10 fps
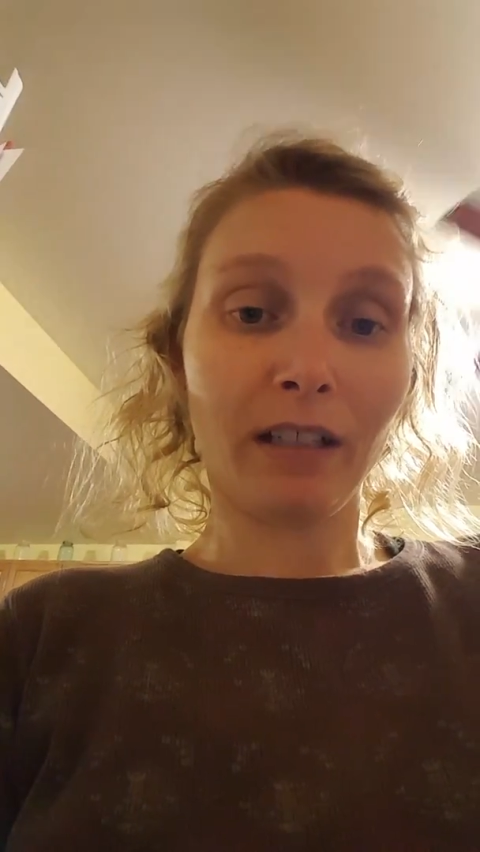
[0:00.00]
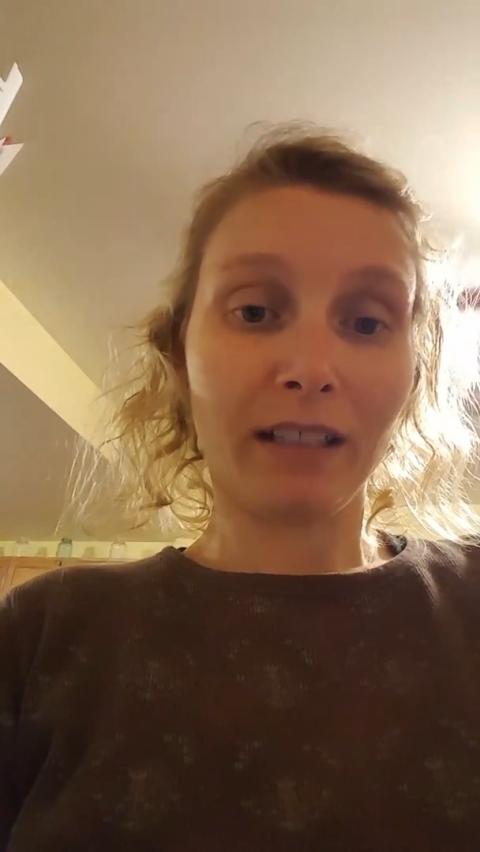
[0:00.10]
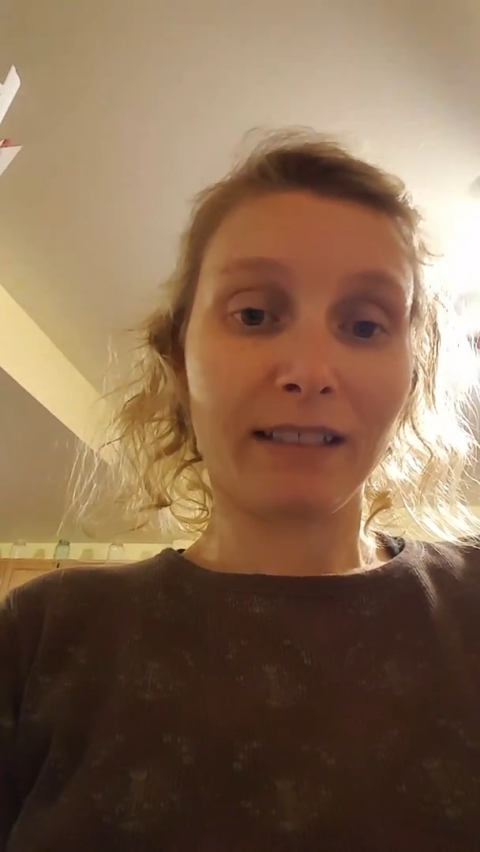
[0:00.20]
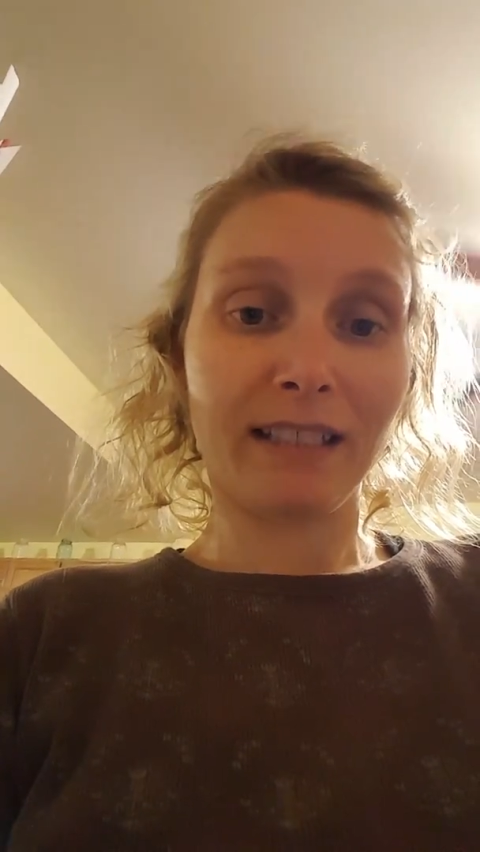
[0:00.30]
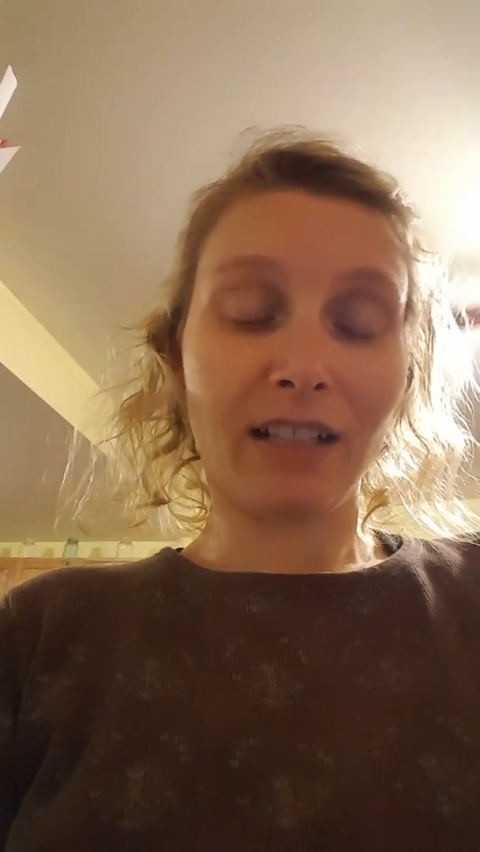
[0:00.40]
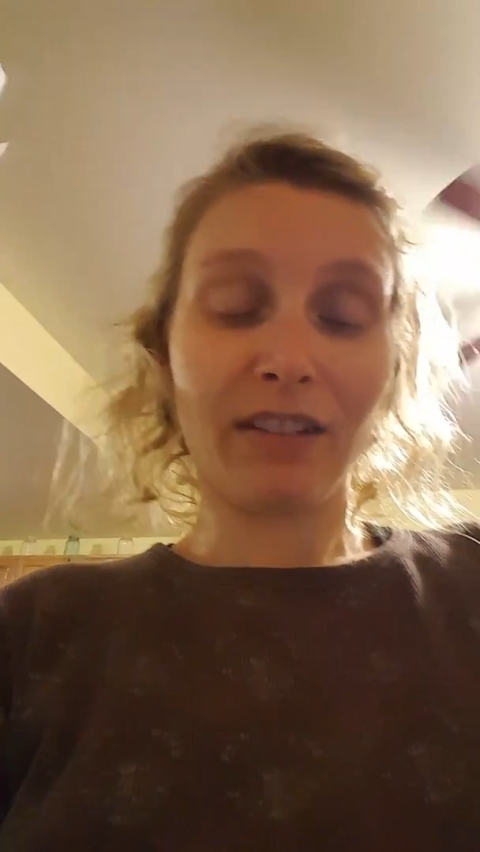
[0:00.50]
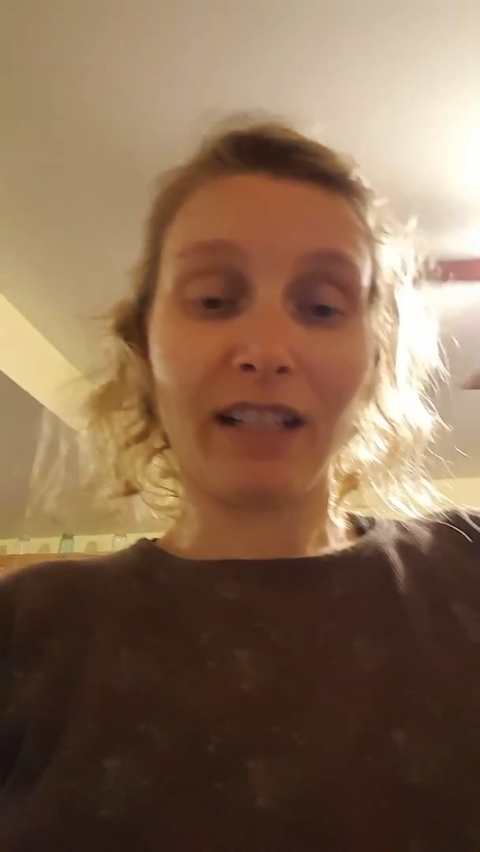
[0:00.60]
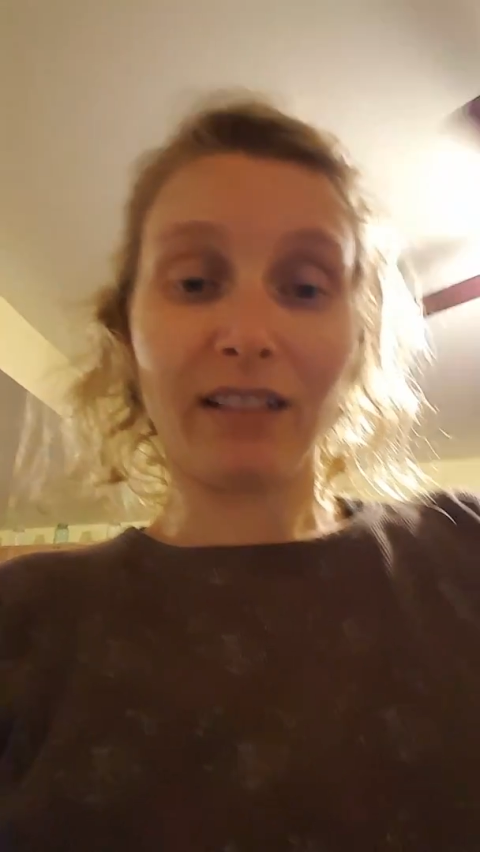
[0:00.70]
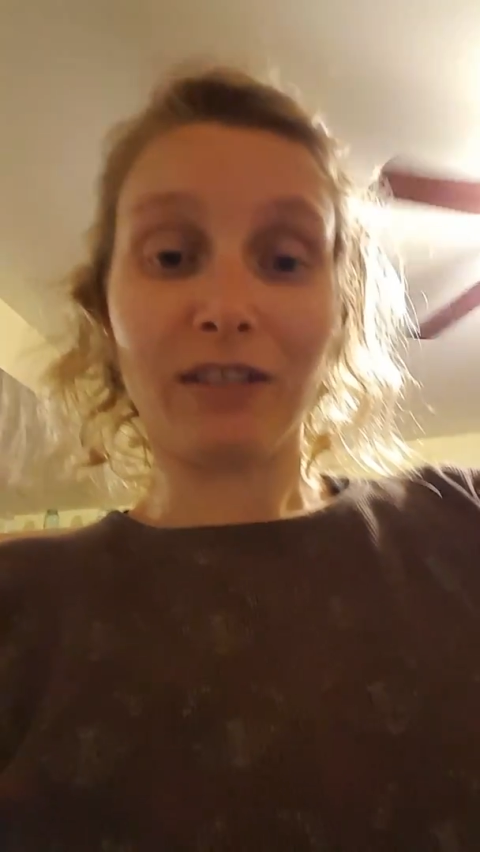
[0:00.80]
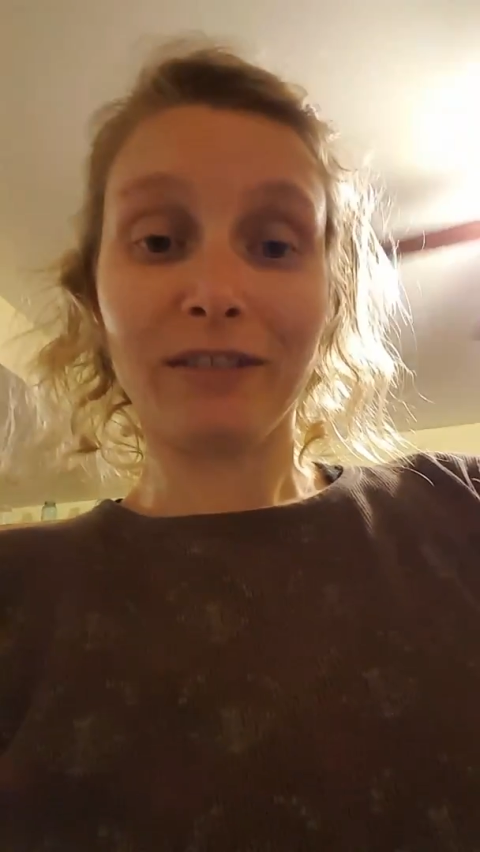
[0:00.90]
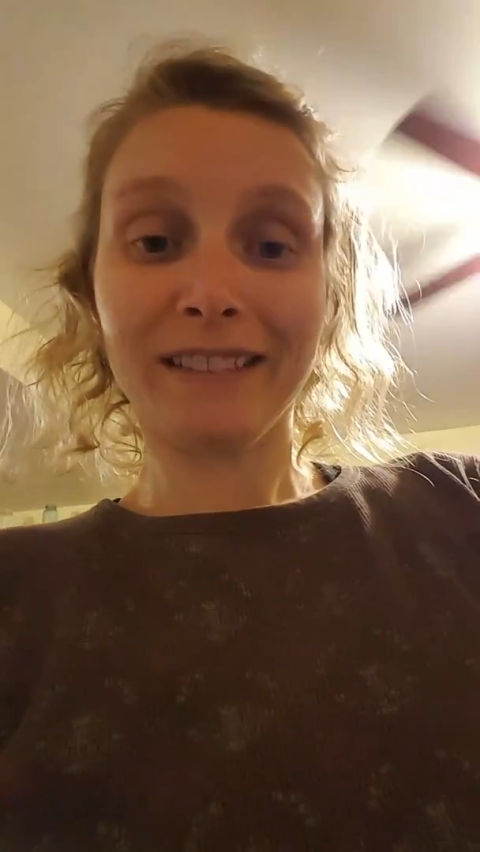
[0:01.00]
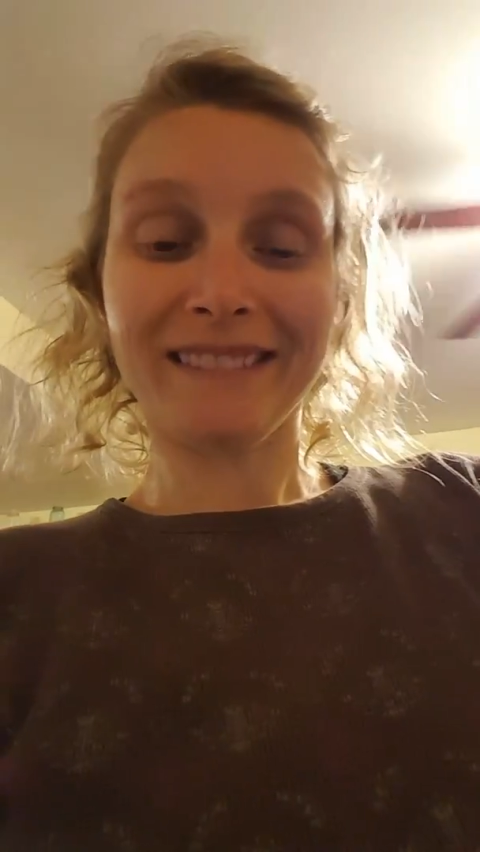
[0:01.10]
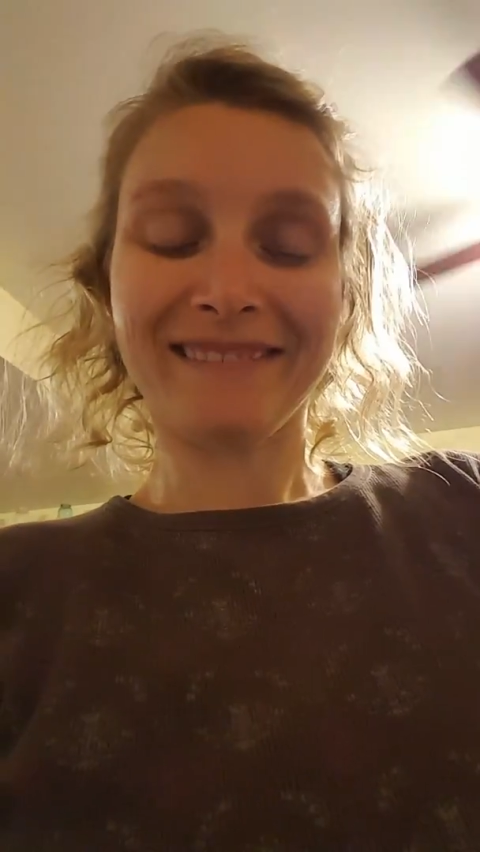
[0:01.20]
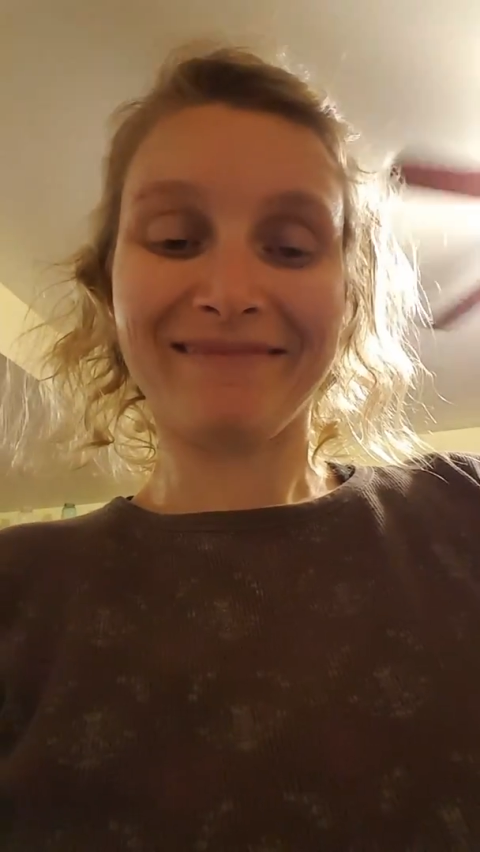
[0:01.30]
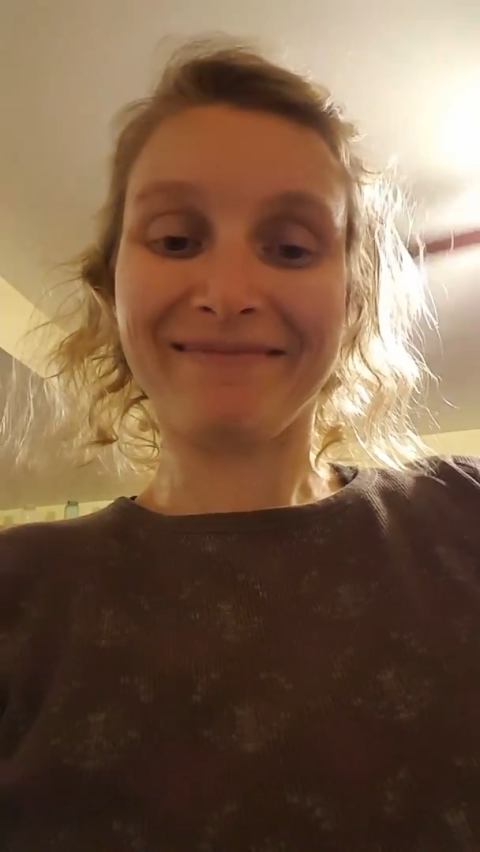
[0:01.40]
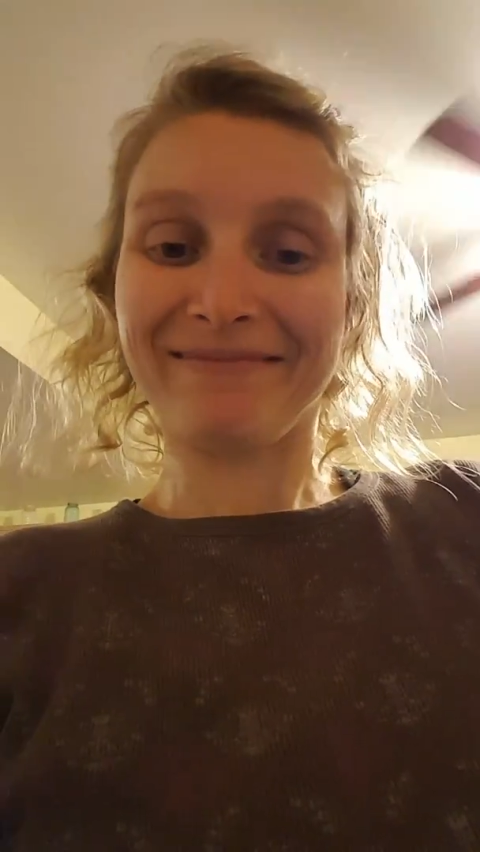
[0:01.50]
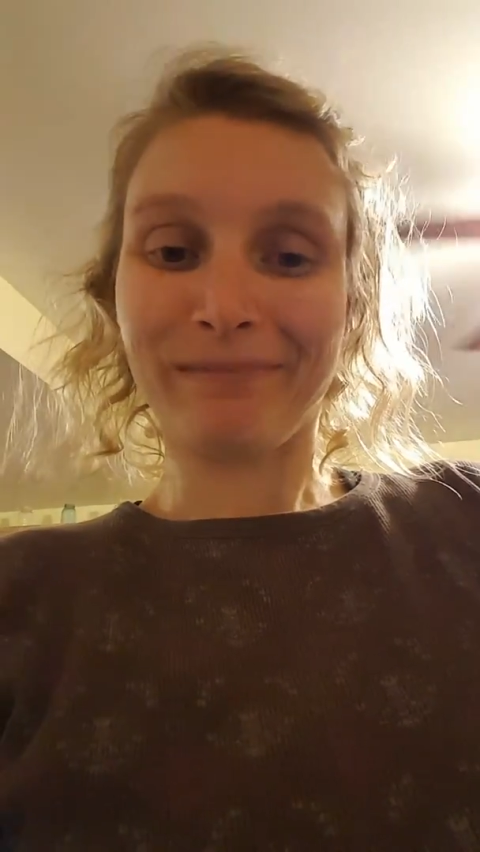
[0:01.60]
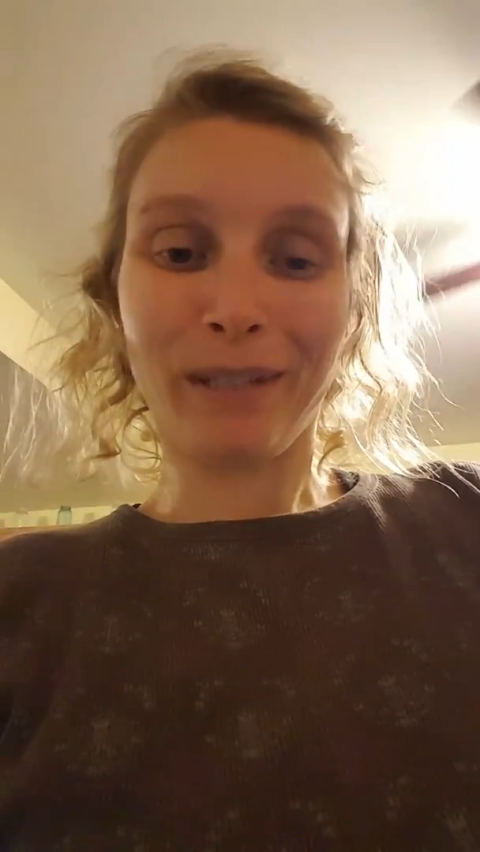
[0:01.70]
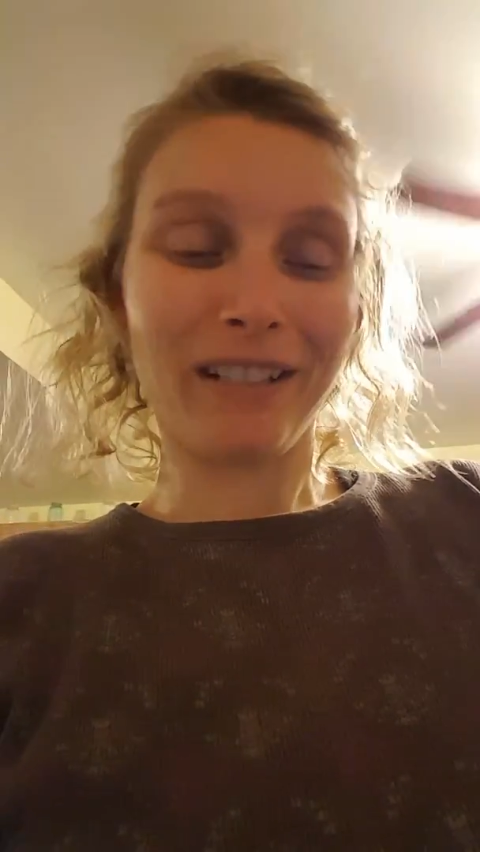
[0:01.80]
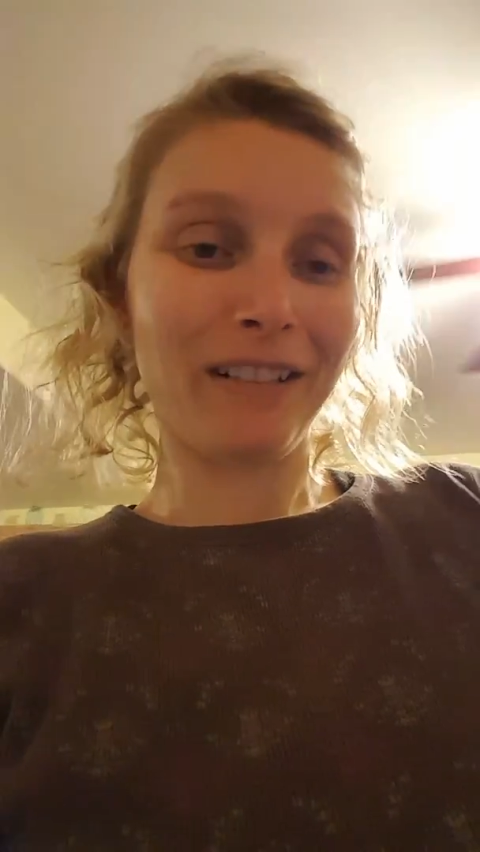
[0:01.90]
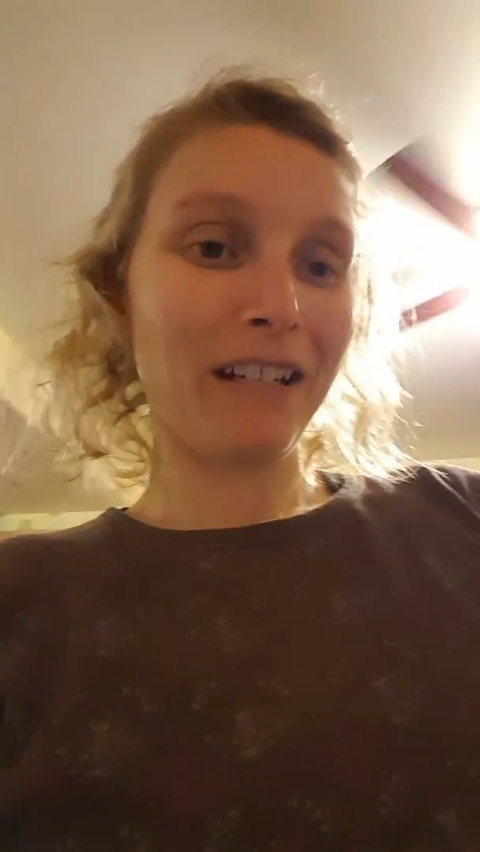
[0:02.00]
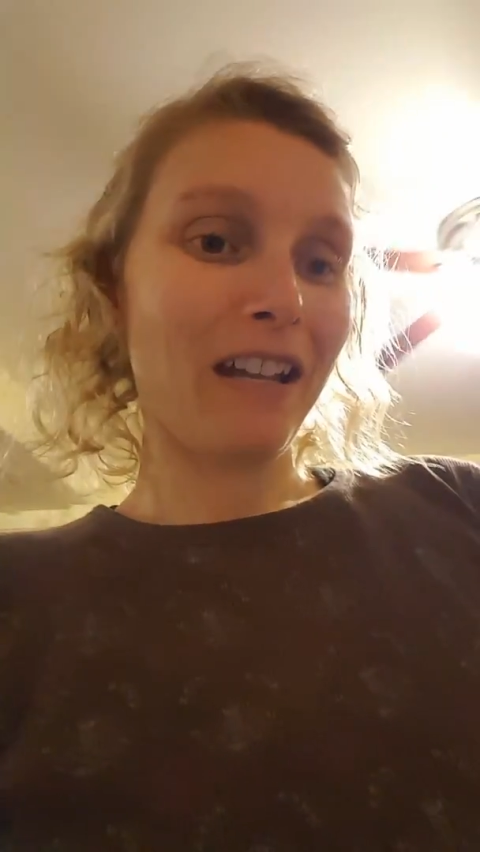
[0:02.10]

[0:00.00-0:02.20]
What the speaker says: and see how that goes. Butter.